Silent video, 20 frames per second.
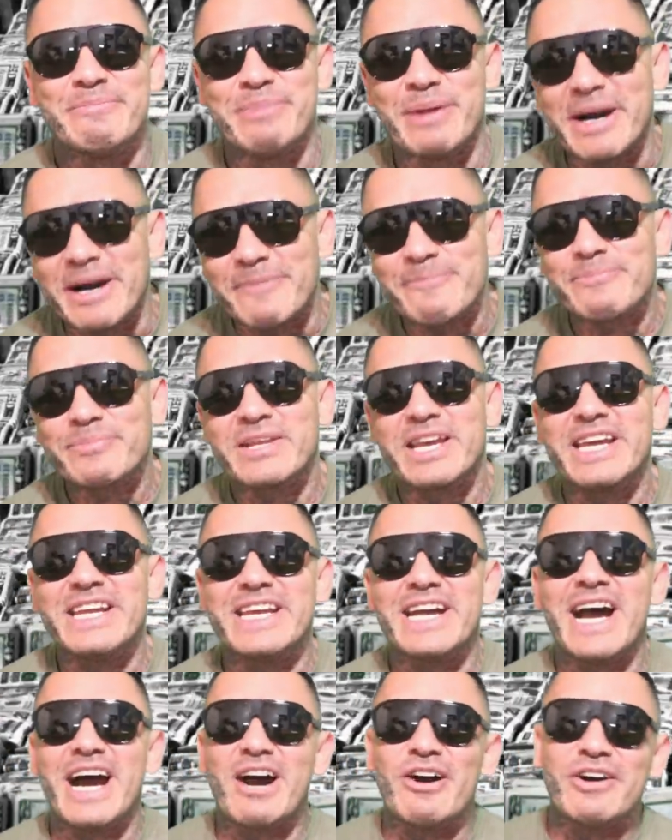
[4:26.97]
But
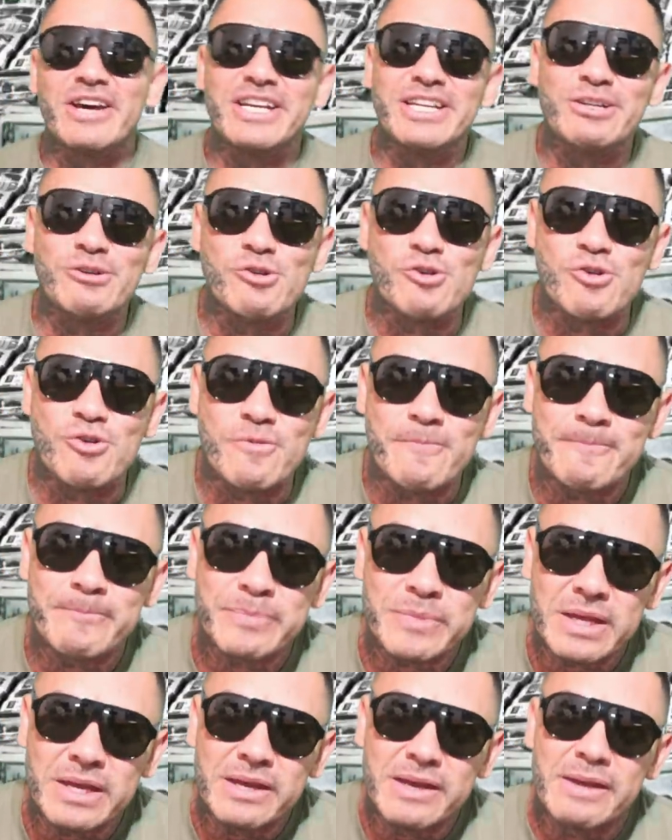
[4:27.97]
anyhow,
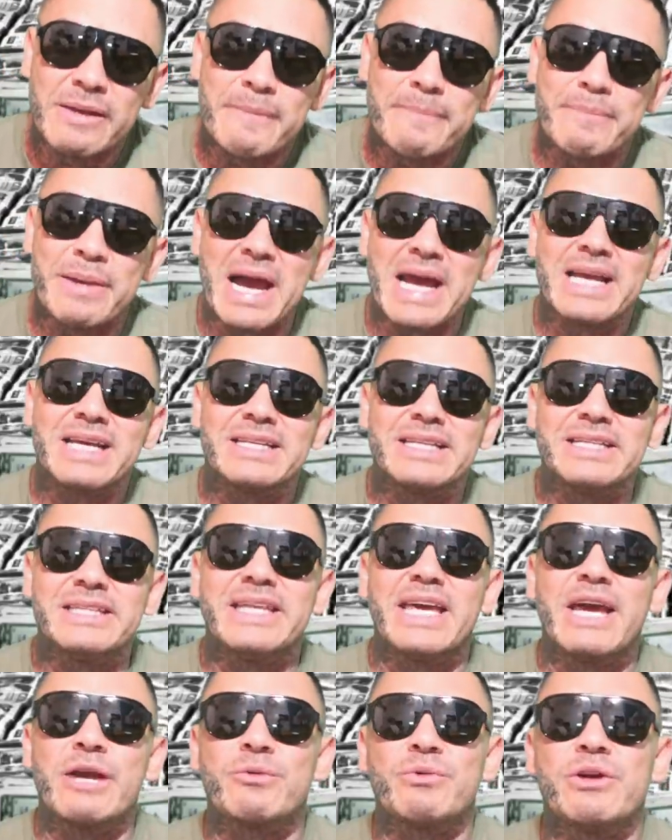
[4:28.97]
anywho, back in the
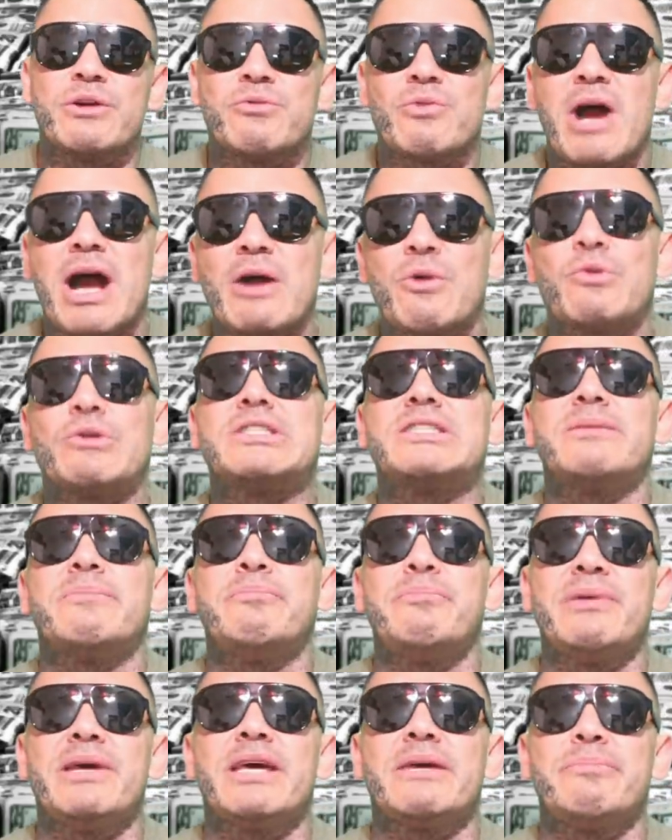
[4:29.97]
day, re-rock was the
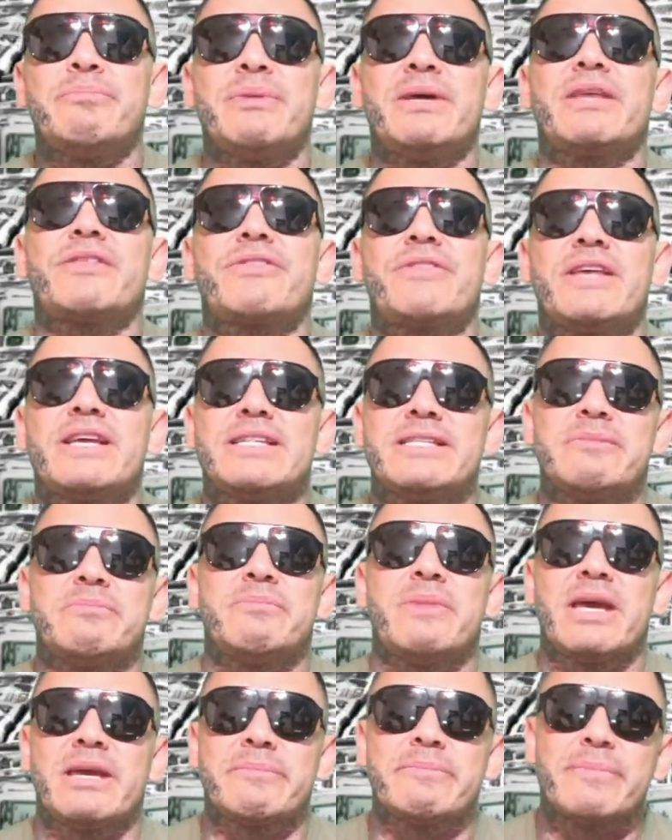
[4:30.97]
big, big thing to
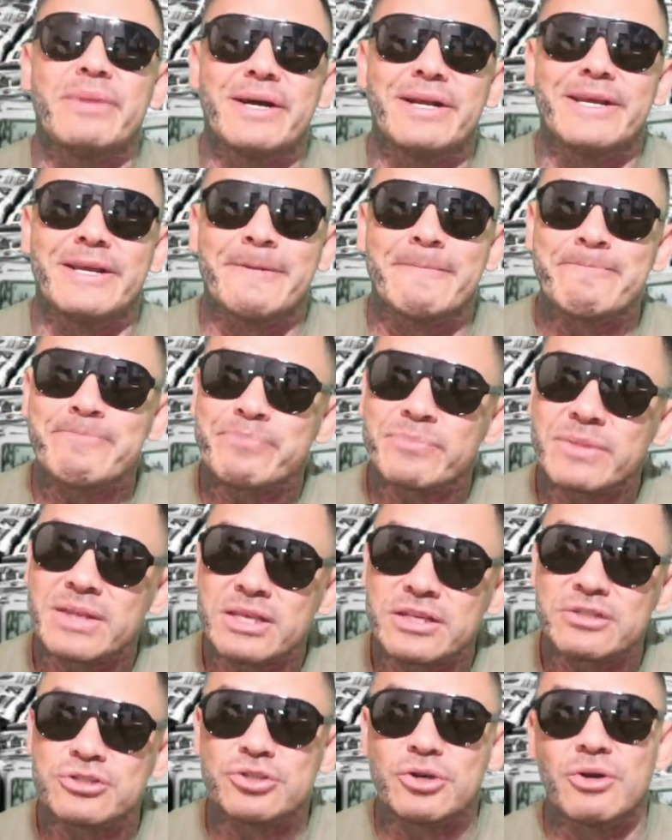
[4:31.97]
make money.
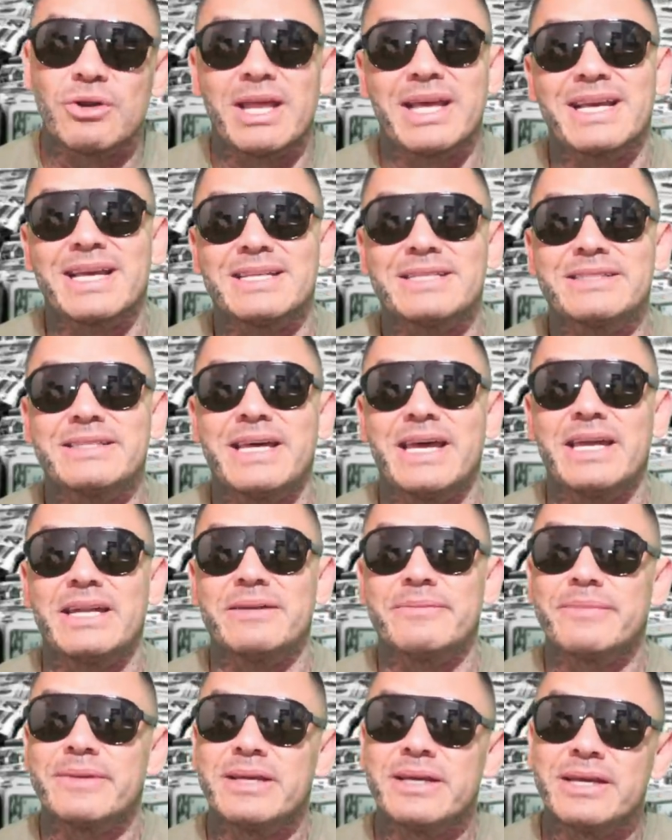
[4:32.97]
So like I
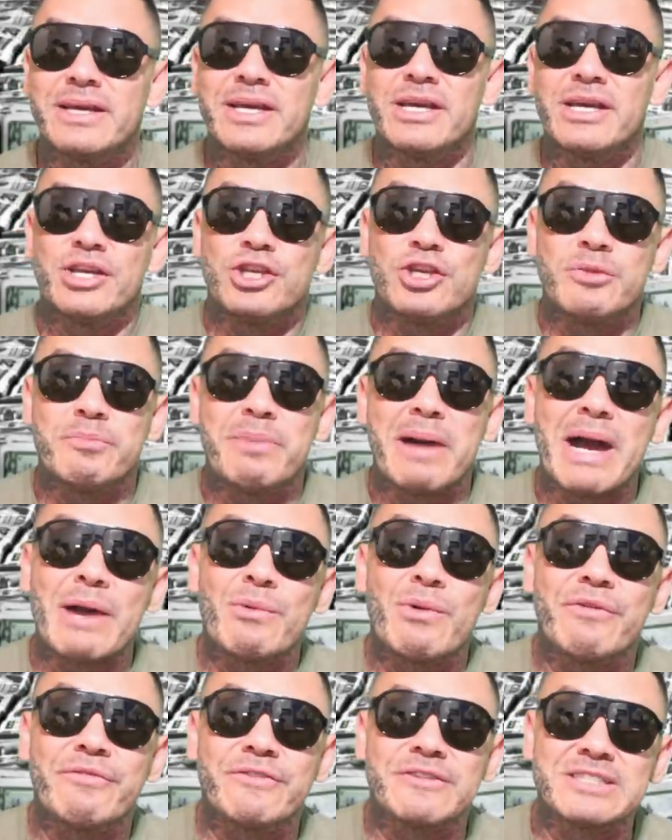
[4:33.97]
said, you buy
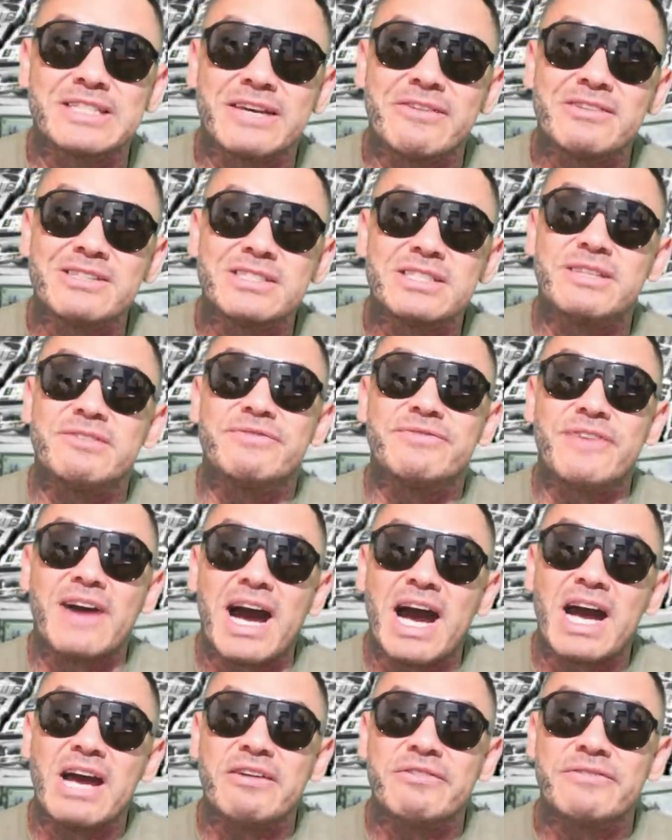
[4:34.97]
one for
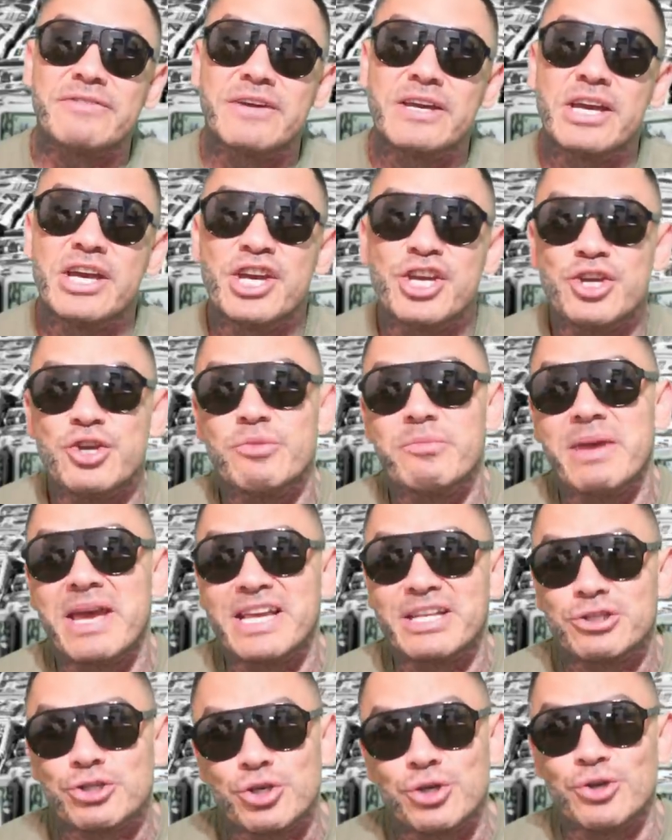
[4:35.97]
17.5, you
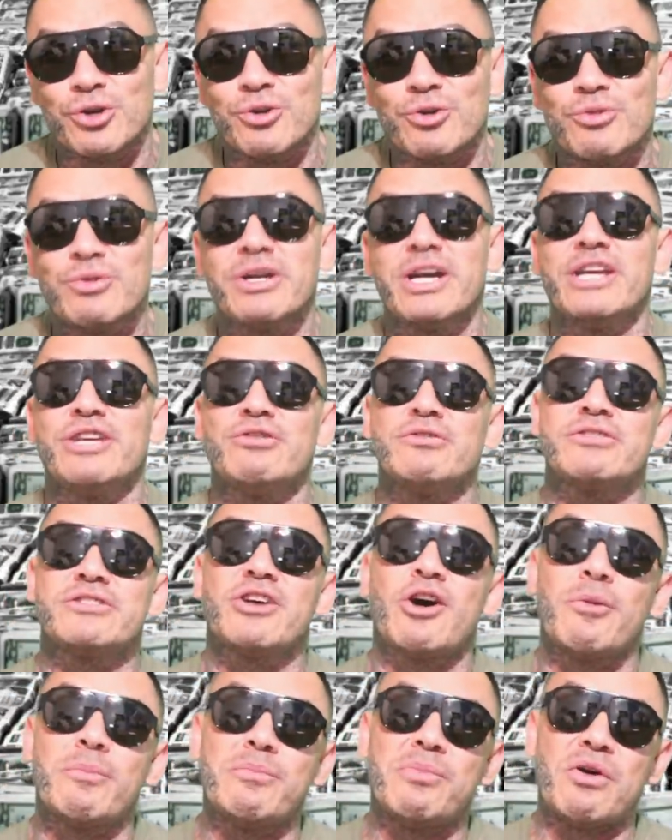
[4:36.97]
make two and you
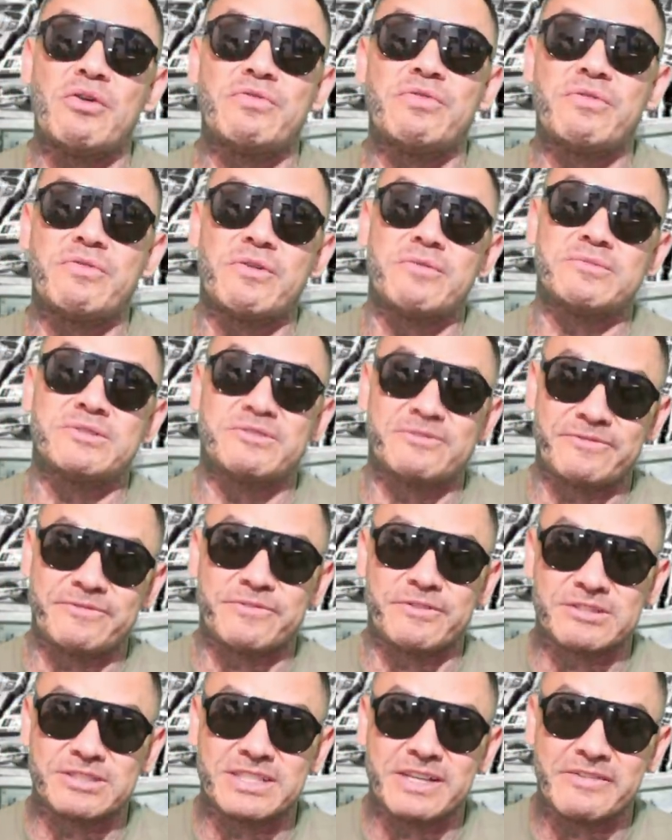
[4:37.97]
sell both of them
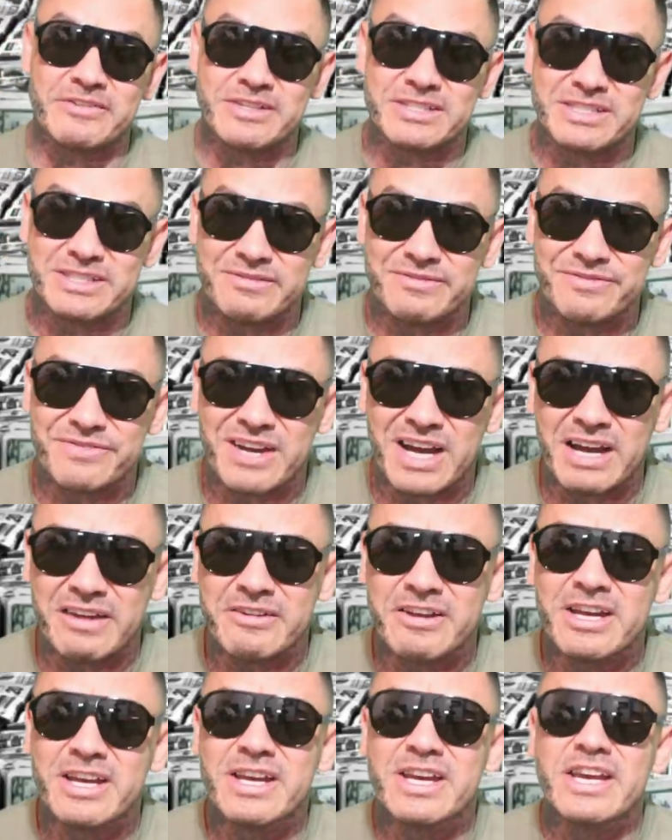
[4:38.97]
for
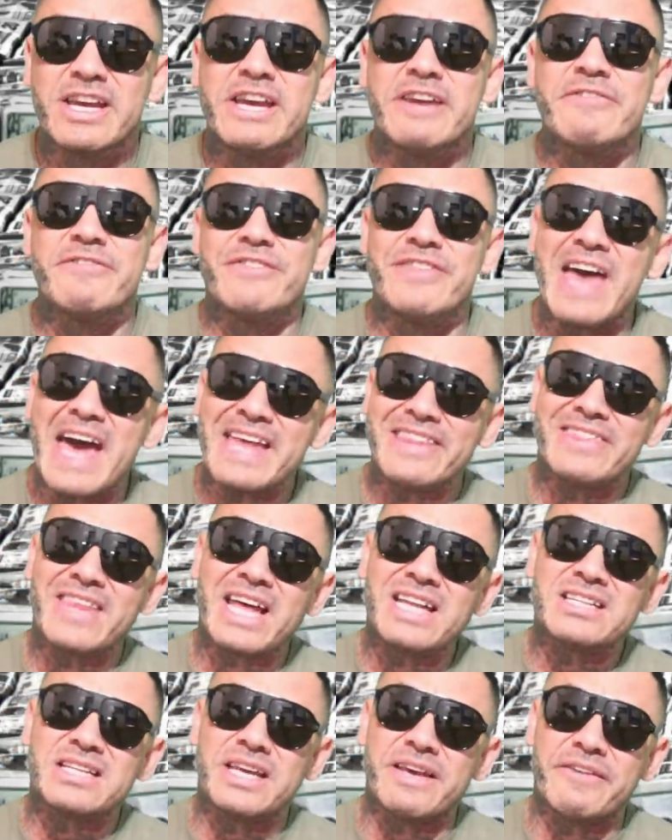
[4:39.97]
17.5. If that
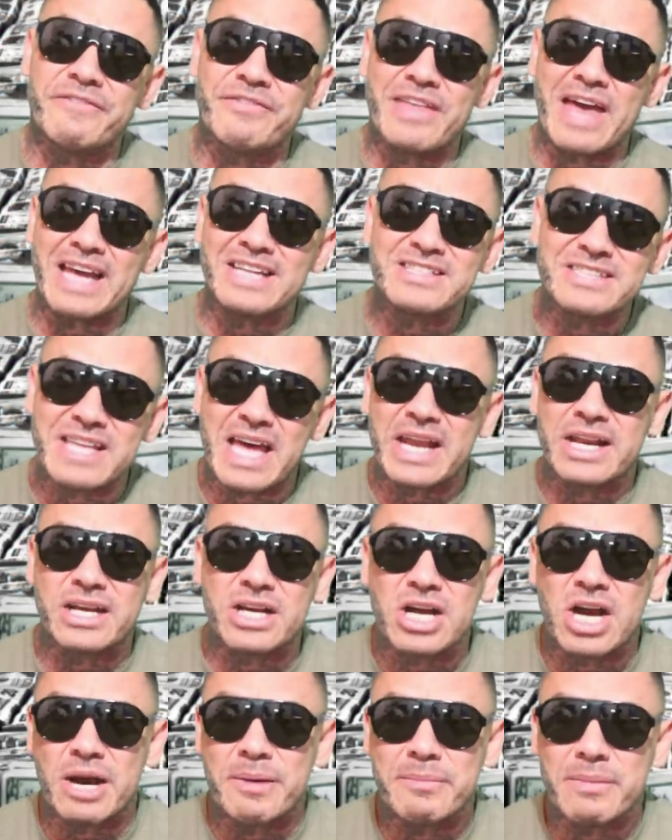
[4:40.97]
not if that's not
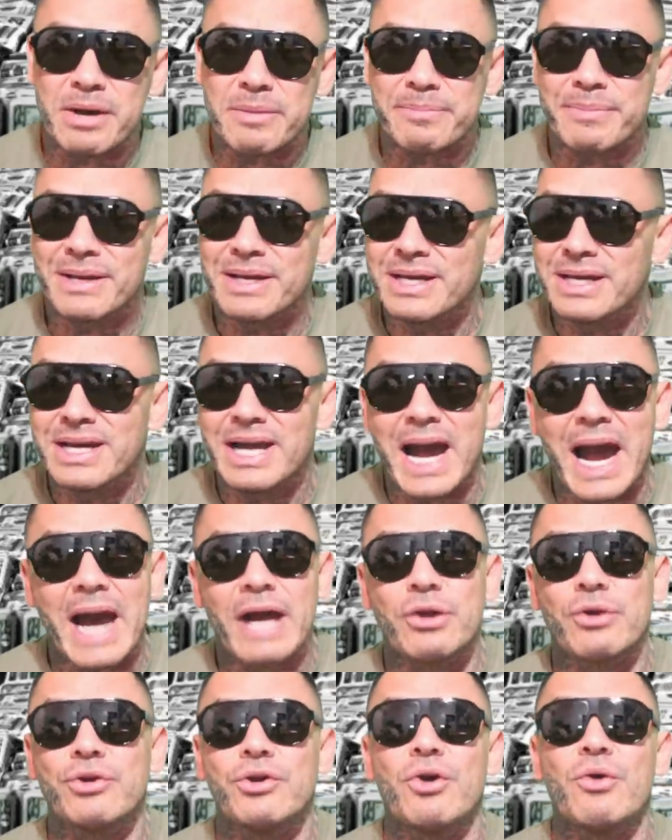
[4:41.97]
a come up,
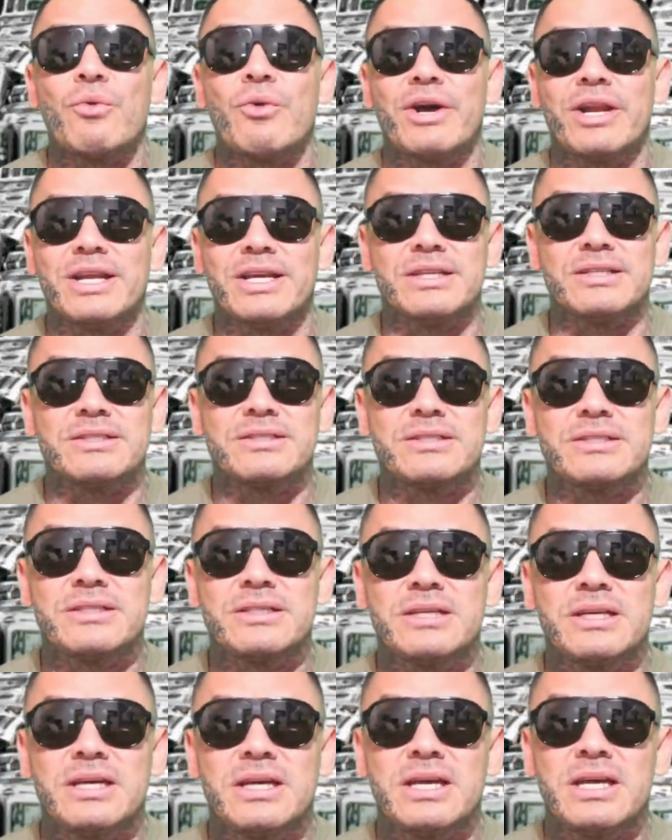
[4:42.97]
I don't know what is.